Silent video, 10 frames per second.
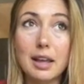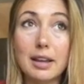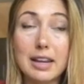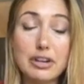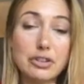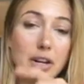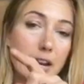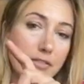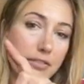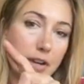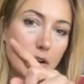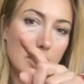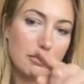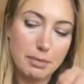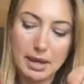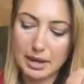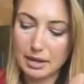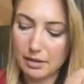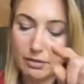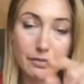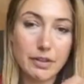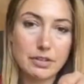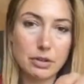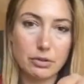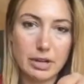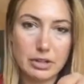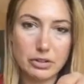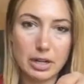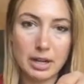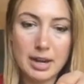nature and fear of pain of a physical nature.